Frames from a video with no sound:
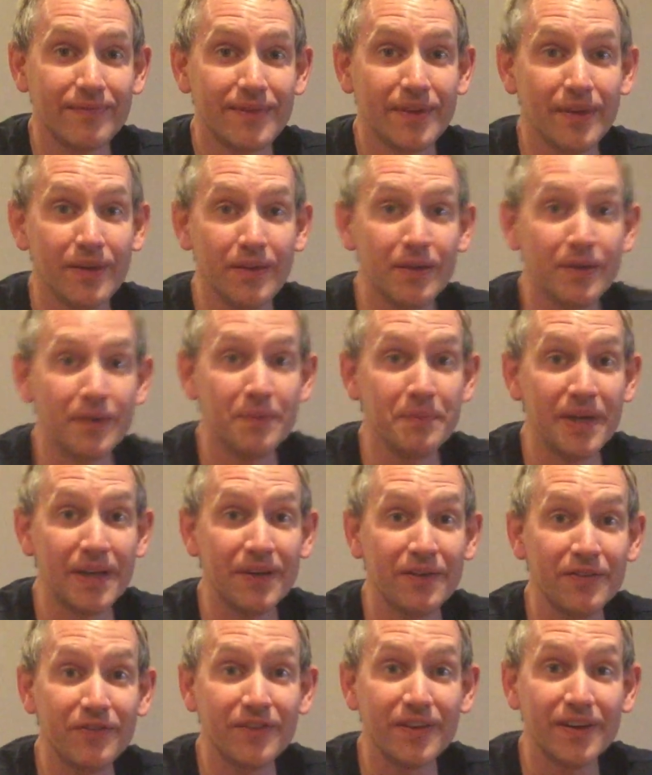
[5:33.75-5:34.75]
The little
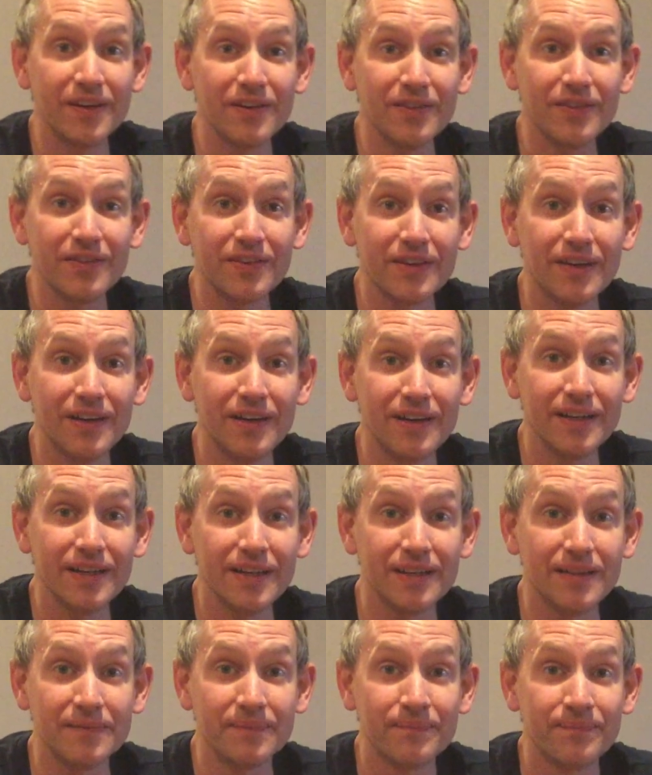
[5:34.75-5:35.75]
man of fire is
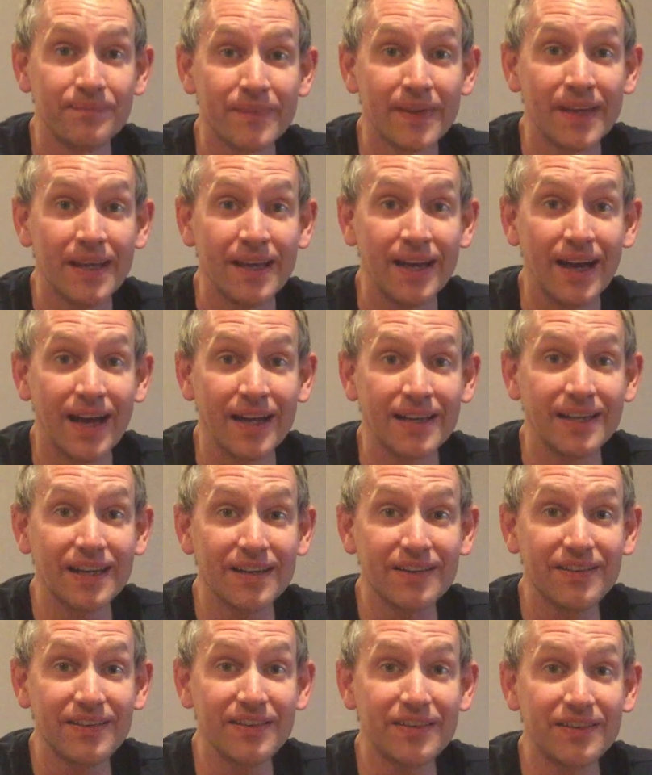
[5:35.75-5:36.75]
gone. I
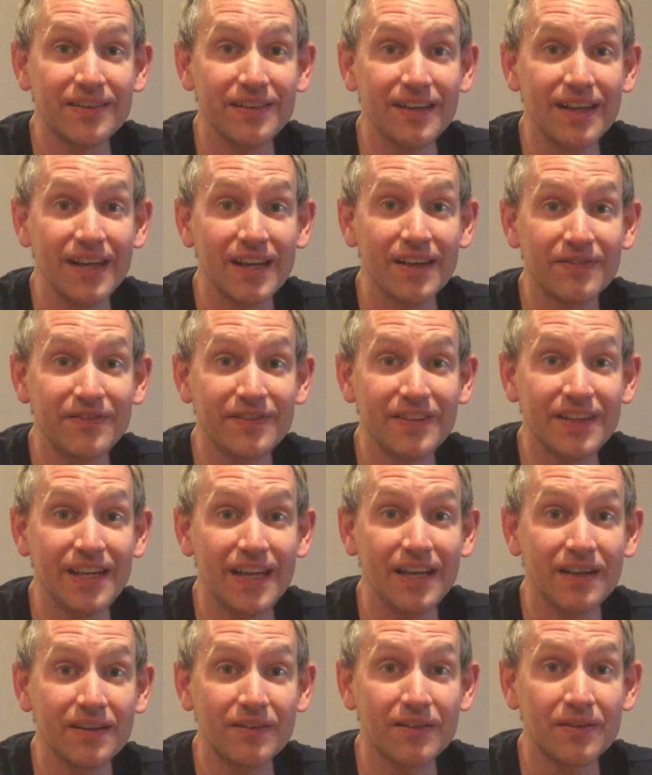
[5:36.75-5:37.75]
guess he's gonna have to
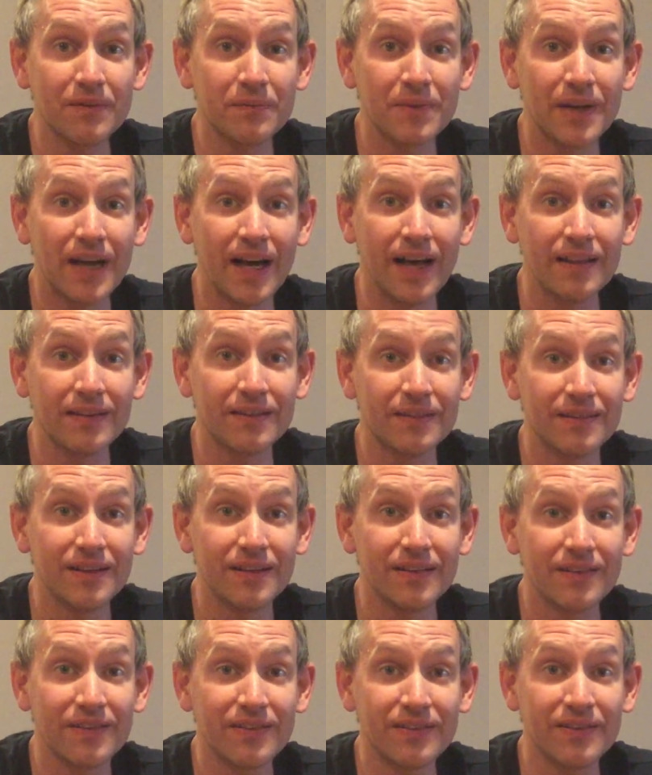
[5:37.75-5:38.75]
gain some
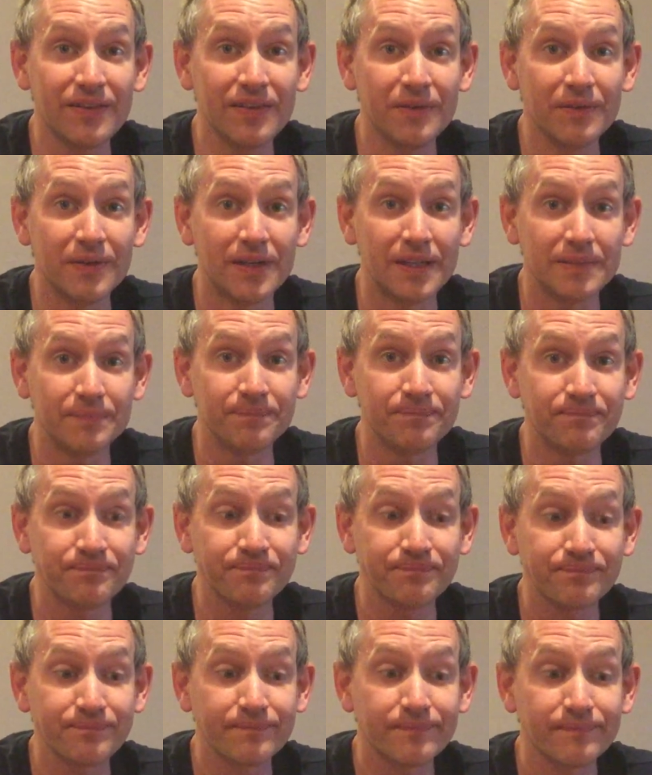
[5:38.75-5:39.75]
tolerance to um
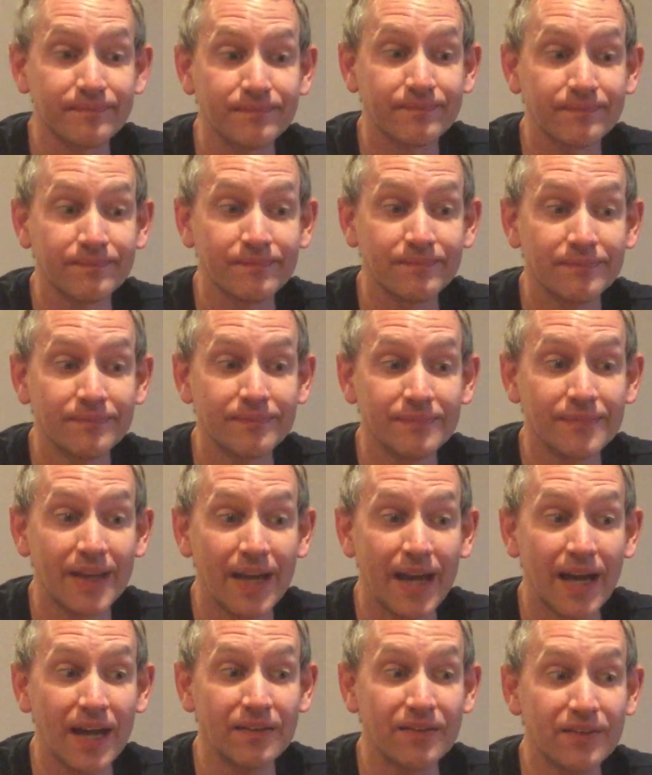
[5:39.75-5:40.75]

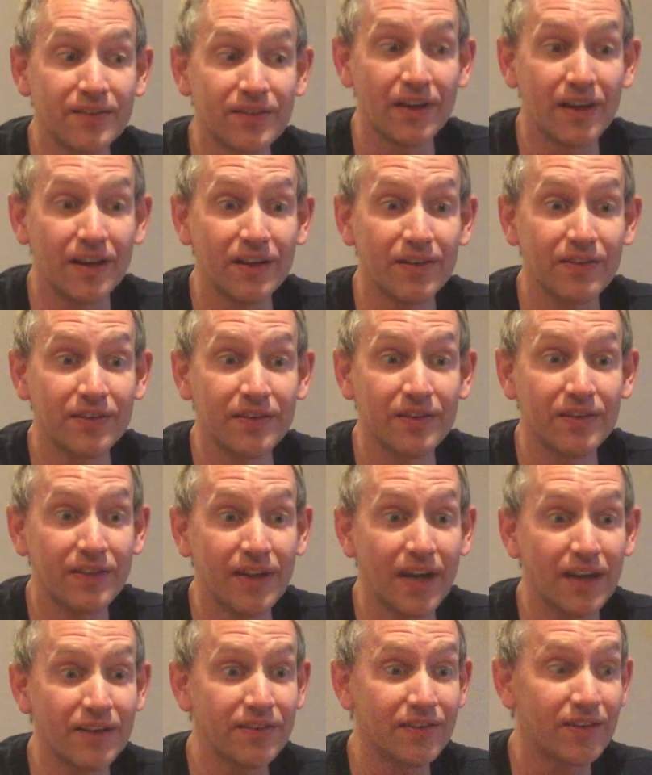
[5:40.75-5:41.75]
hot sauce,
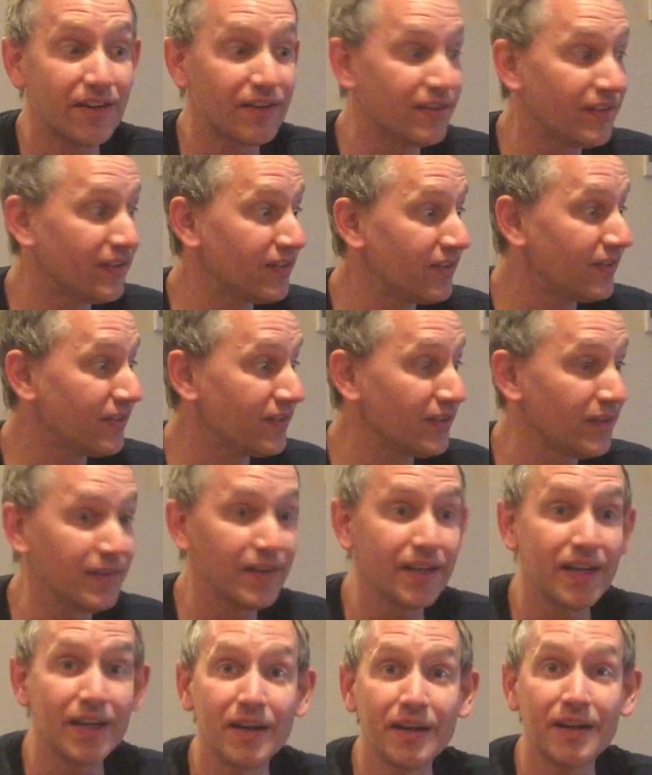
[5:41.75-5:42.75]
cause hot sauce is his
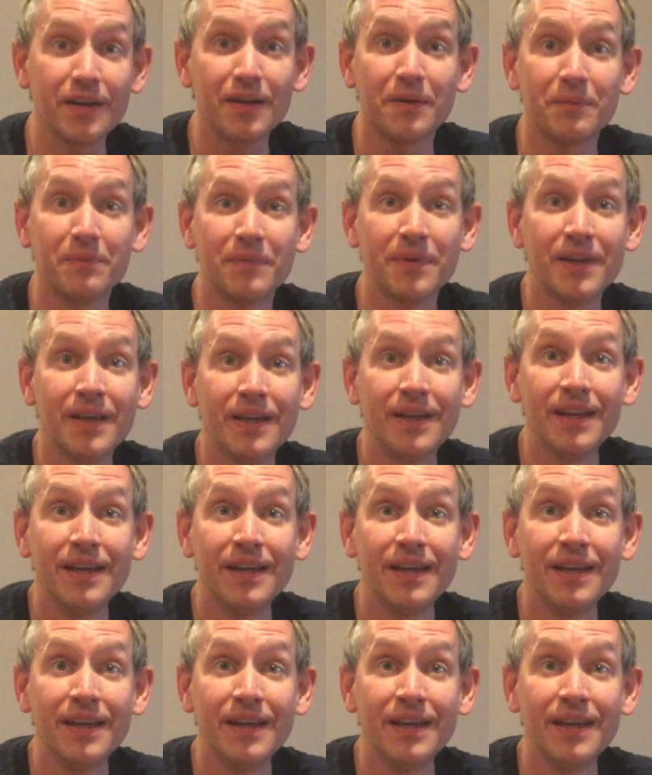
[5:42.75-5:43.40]
only item